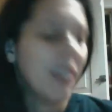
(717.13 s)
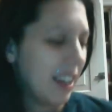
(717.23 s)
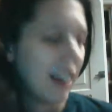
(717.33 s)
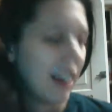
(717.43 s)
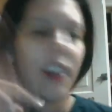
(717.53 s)

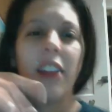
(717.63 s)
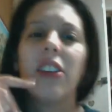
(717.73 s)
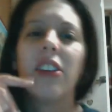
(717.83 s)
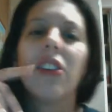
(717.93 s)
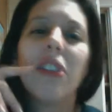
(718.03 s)
care.
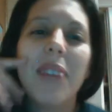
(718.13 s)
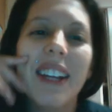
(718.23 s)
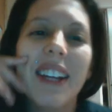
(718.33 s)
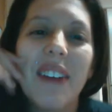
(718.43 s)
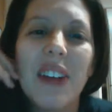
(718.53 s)
This is for me
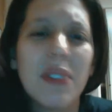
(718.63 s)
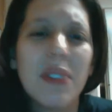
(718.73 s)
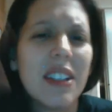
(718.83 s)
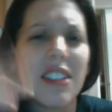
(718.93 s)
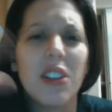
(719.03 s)
to watch when
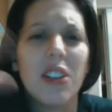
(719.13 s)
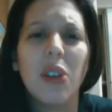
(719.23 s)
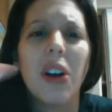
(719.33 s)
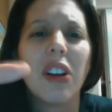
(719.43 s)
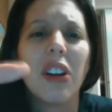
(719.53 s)
this is no
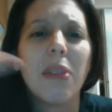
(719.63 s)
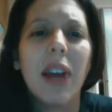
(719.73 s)
longer